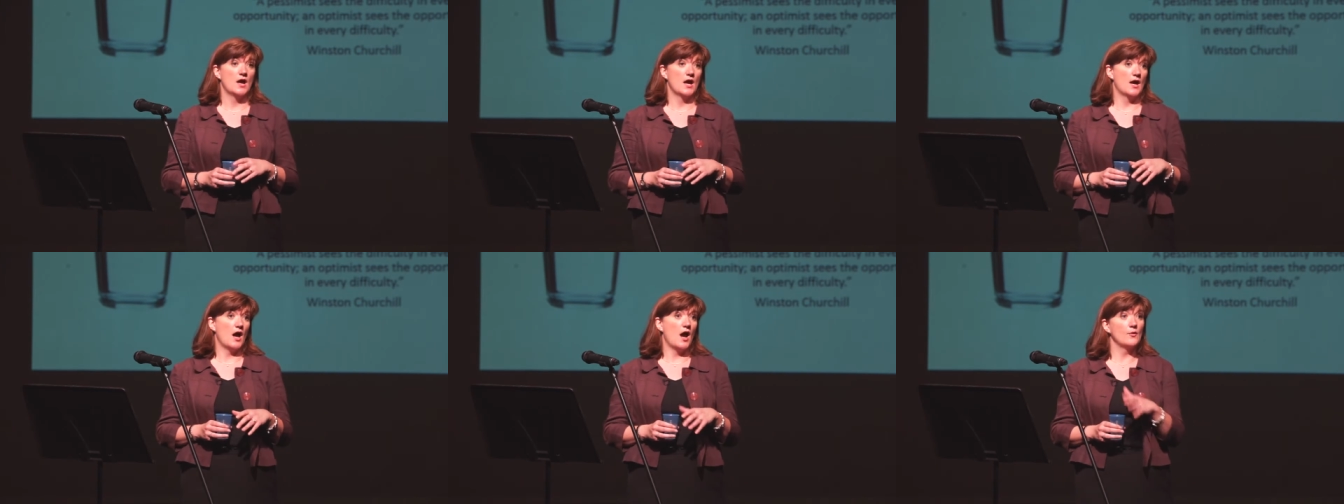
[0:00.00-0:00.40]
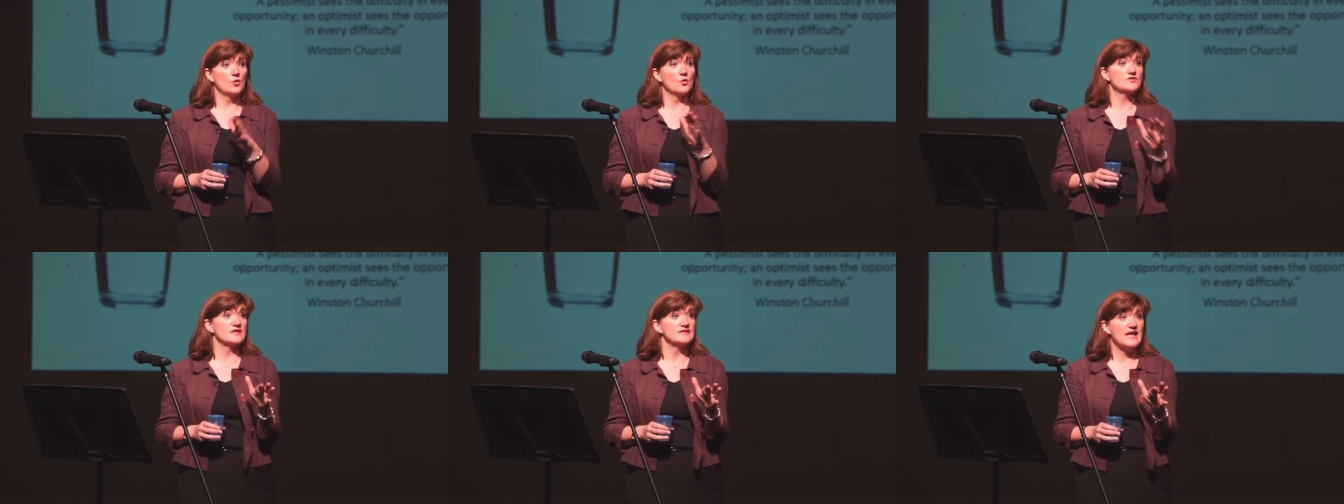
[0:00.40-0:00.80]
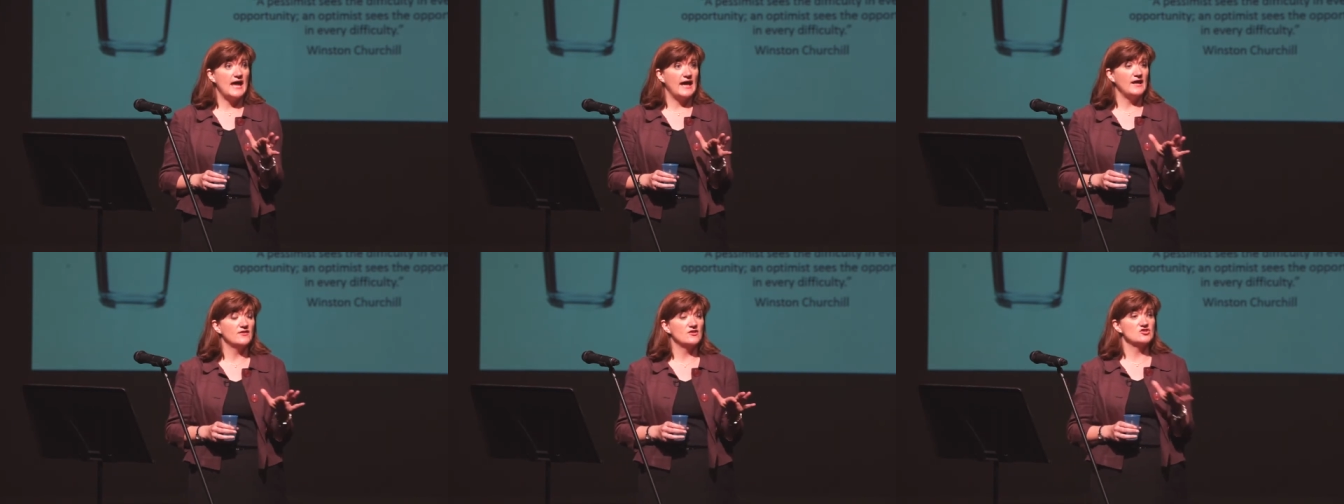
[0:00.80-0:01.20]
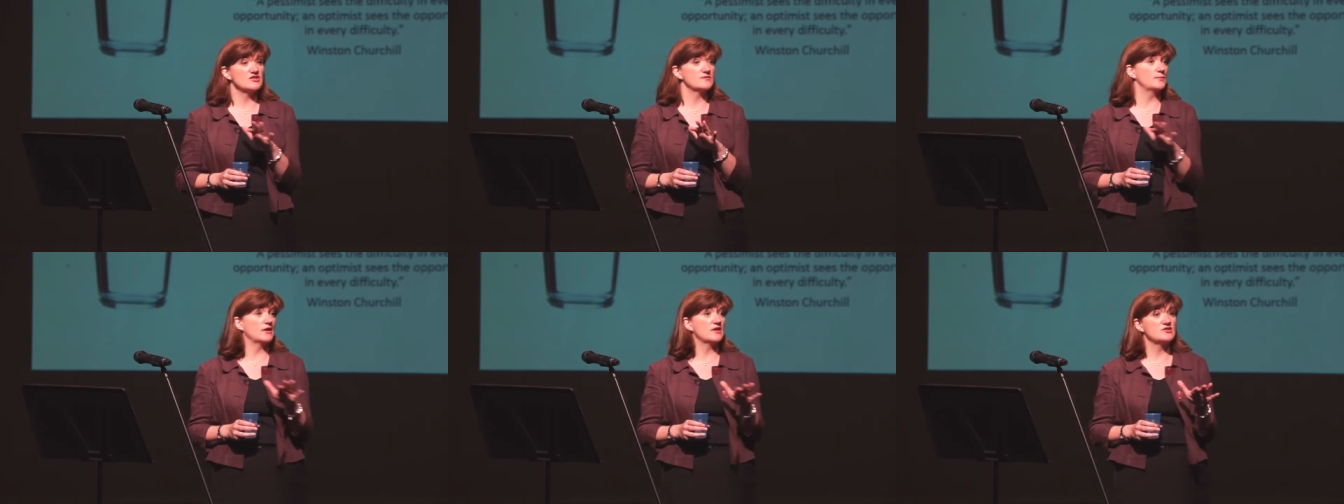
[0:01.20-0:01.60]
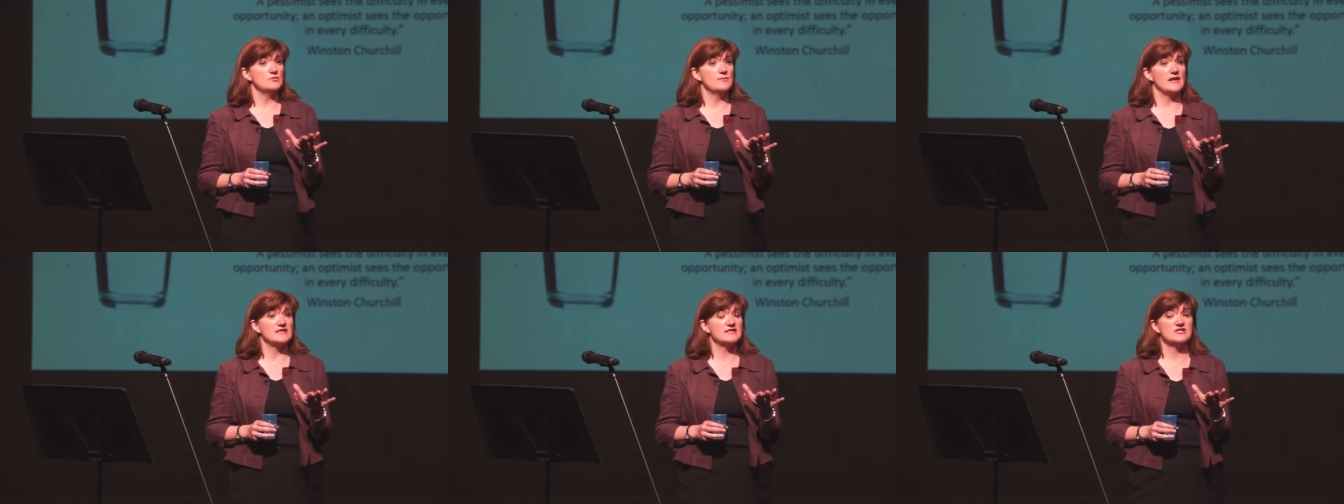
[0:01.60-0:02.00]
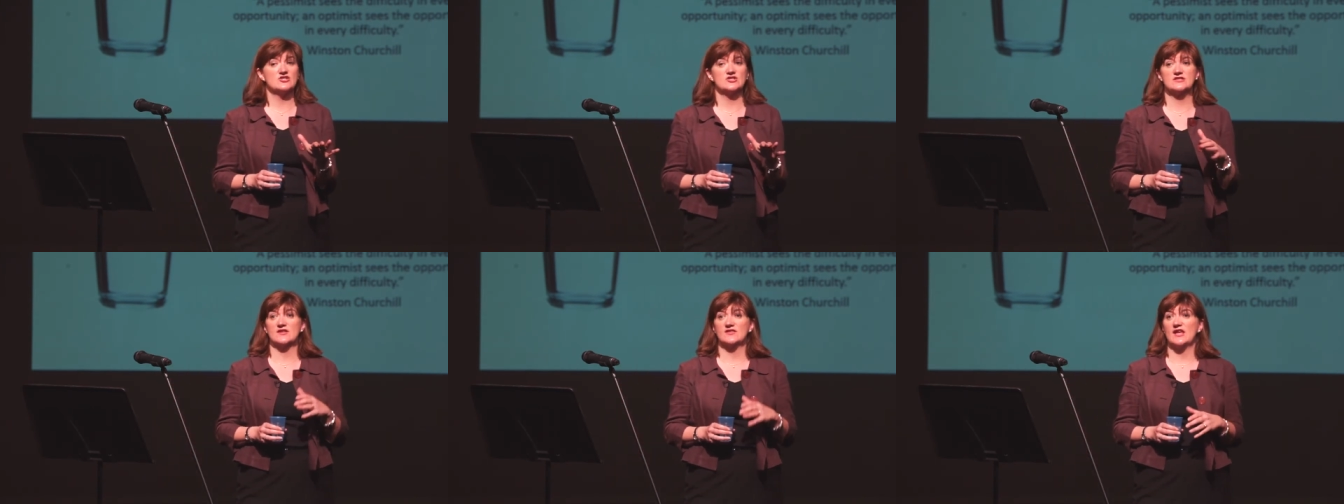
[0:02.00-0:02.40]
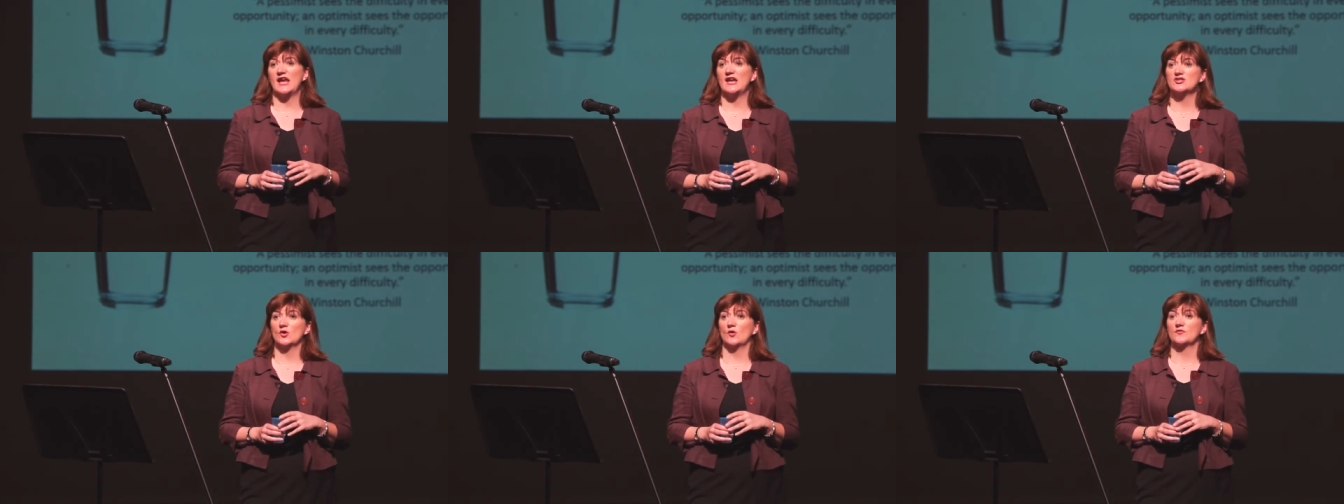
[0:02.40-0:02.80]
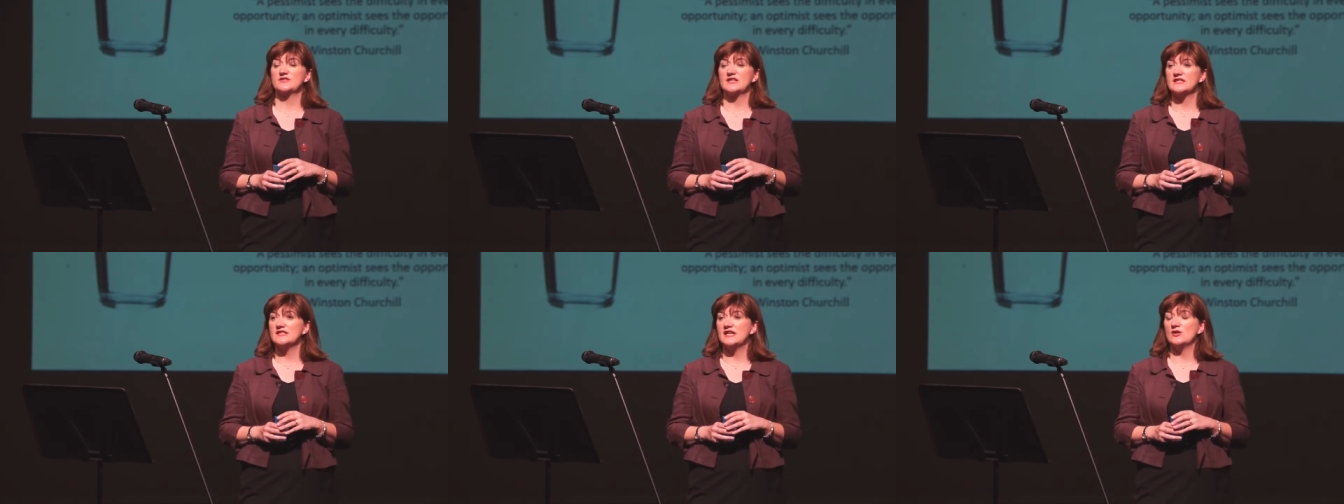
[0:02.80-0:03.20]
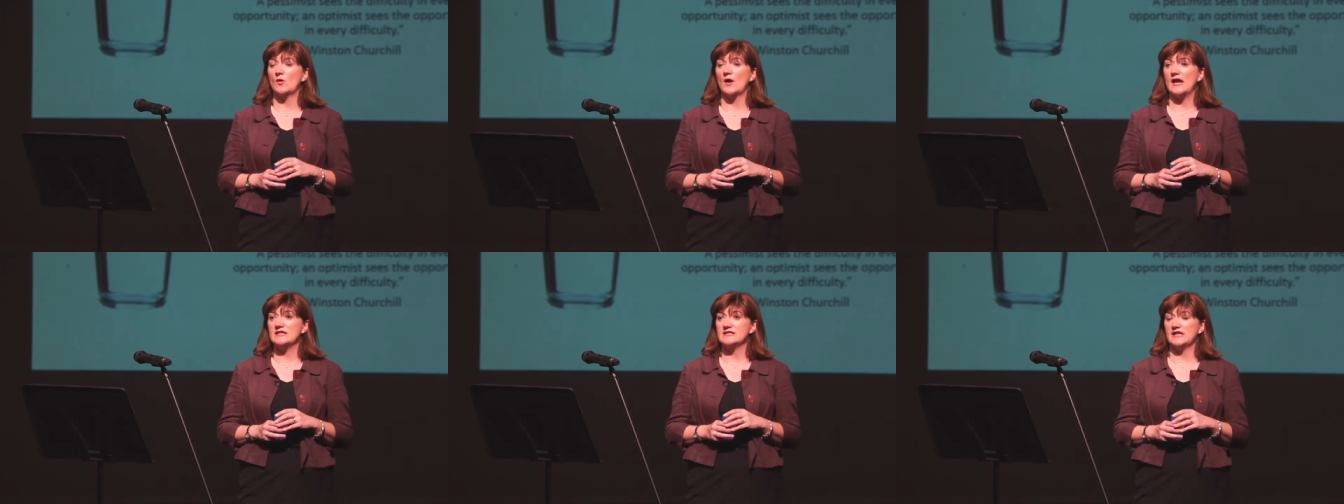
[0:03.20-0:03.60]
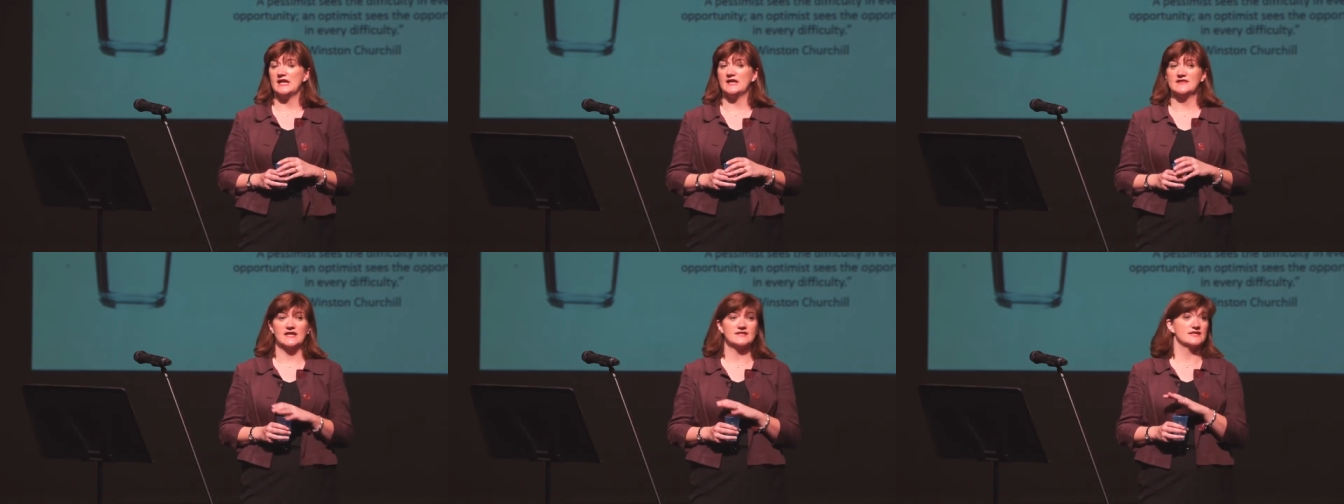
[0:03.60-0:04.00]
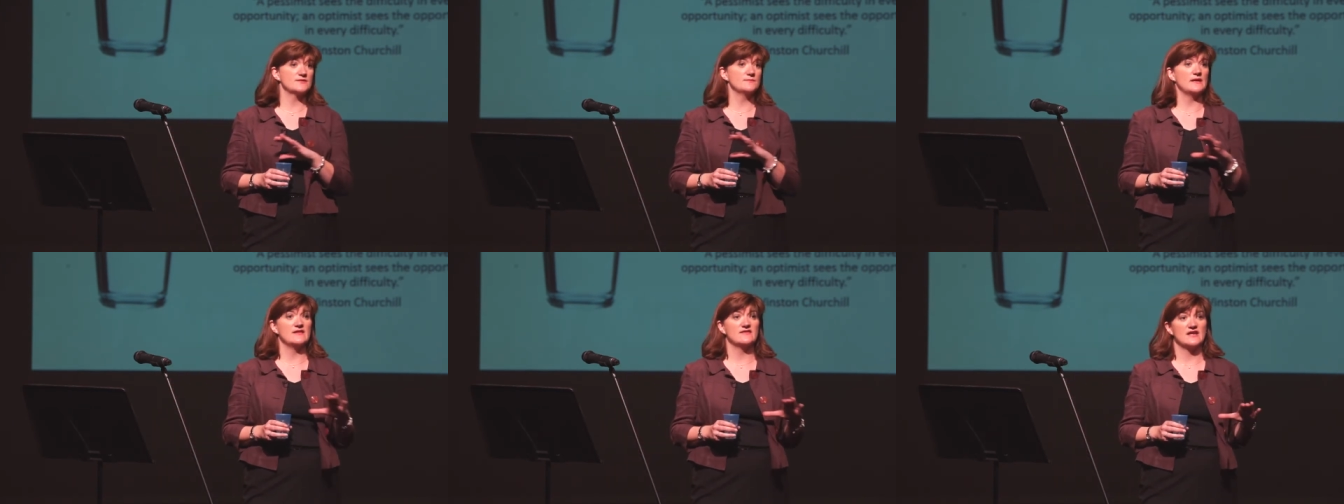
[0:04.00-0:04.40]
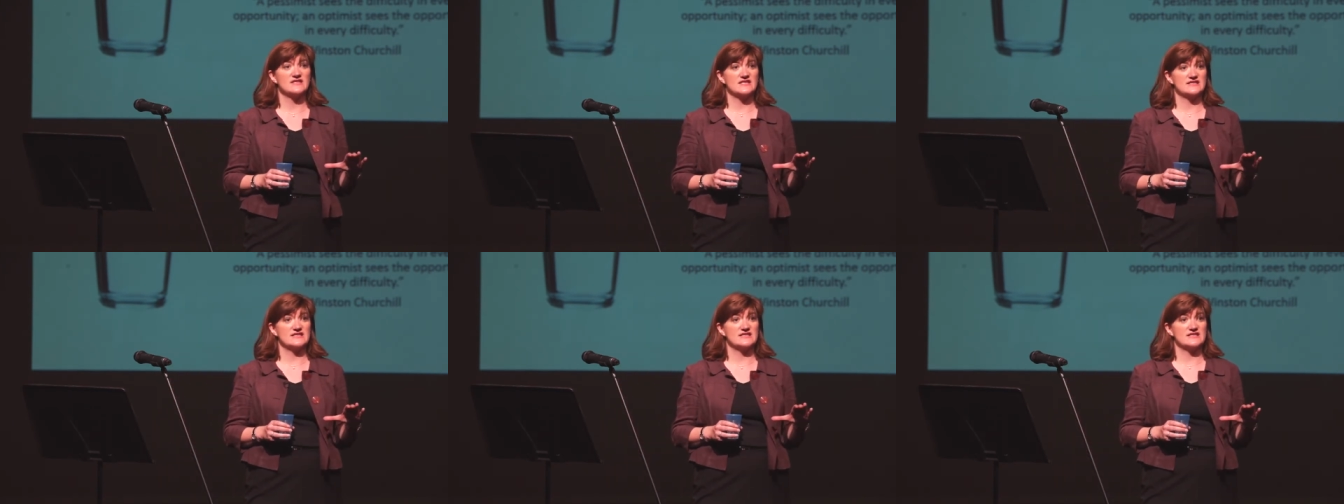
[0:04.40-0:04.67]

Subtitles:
I would also say that just because you make decisions at the age of 16 or 18, that doesn't mean things are